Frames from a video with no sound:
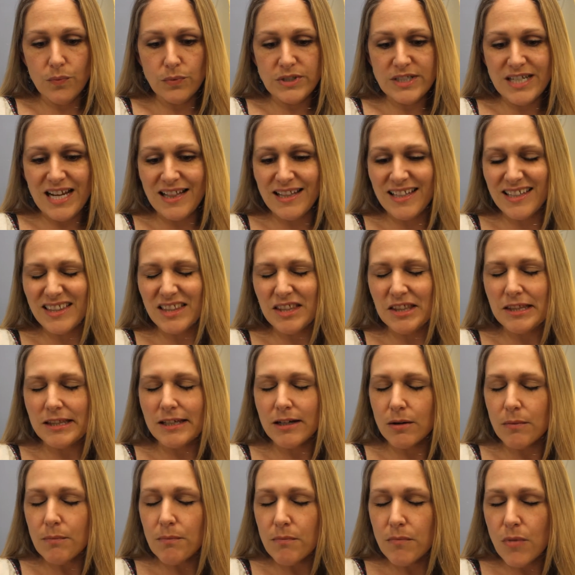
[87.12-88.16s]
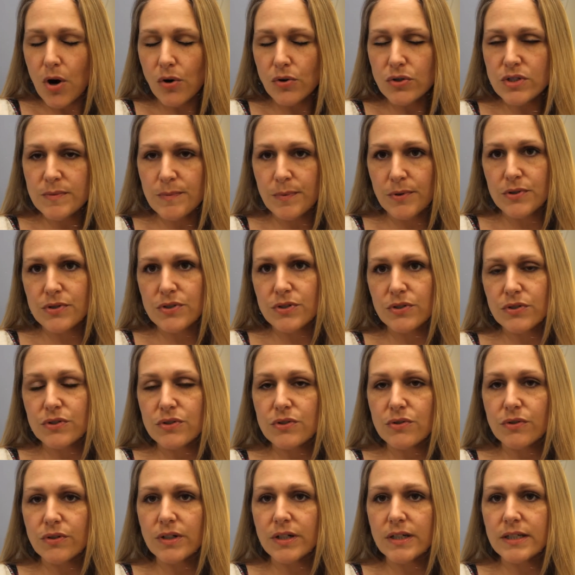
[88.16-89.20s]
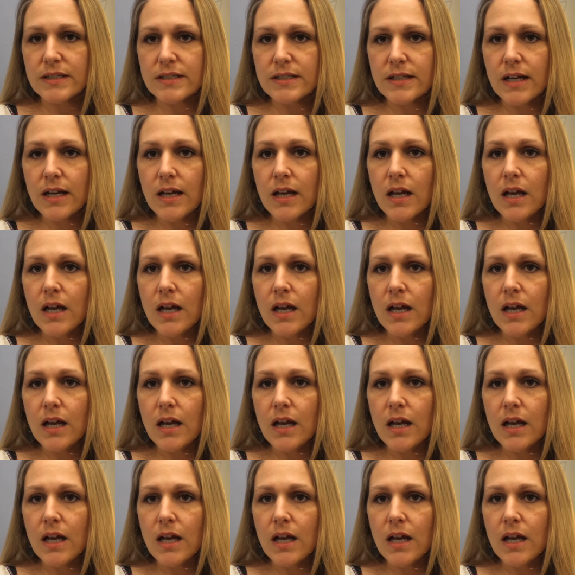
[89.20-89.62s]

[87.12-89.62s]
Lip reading: telling their most personal stories,